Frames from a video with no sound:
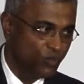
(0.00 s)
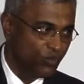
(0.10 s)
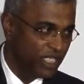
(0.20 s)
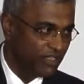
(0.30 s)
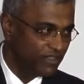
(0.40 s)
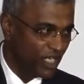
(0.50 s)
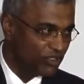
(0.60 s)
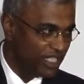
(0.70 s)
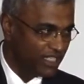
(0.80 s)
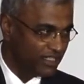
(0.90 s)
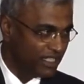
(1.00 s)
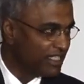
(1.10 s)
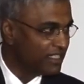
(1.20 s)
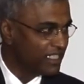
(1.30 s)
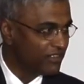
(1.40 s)
we have now taken a
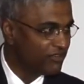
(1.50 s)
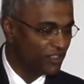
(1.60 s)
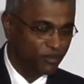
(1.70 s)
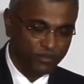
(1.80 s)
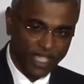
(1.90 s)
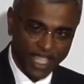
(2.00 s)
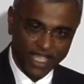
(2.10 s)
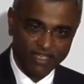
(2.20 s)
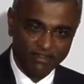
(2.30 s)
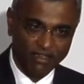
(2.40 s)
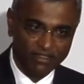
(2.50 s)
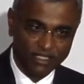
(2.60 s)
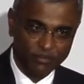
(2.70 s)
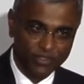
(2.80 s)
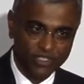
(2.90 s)
kidney from a
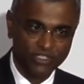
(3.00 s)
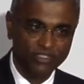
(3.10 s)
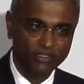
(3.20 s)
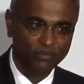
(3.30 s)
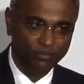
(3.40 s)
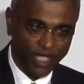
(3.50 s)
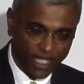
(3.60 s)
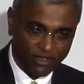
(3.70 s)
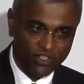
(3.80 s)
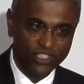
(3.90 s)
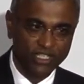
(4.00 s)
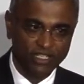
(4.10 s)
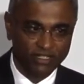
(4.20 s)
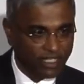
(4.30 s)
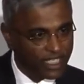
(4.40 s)
person
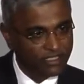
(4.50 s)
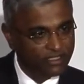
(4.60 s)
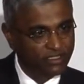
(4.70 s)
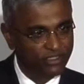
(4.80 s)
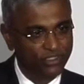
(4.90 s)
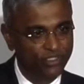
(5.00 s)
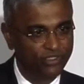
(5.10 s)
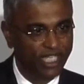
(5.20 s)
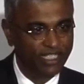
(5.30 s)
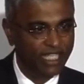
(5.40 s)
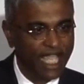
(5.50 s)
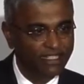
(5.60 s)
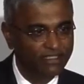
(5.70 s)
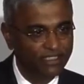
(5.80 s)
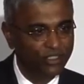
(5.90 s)
biologically related to that
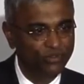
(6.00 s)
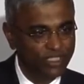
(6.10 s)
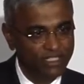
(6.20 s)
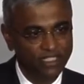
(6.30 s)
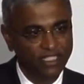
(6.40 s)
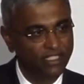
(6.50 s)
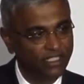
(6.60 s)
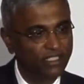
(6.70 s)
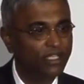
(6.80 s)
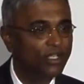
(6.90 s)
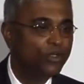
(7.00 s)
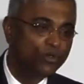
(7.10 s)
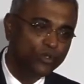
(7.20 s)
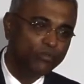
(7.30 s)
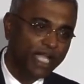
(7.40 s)
candidate who needs a kidney,
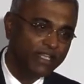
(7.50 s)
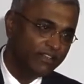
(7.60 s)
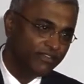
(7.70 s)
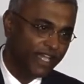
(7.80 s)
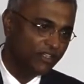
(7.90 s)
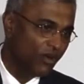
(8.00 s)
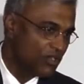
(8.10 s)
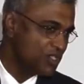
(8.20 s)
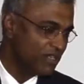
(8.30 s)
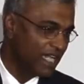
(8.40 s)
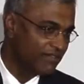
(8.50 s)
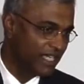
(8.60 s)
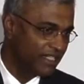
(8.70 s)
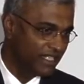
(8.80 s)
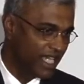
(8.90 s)
who might in fact also have
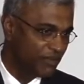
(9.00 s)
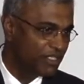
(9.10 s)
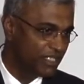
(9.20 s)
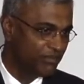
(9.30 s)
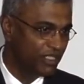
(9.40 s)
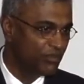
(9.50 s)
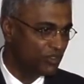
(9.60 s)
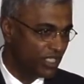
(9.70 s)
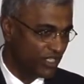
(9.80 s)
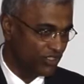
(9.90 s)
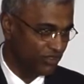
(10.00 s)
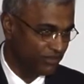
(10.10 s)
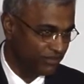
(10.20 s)
that MCP mutation.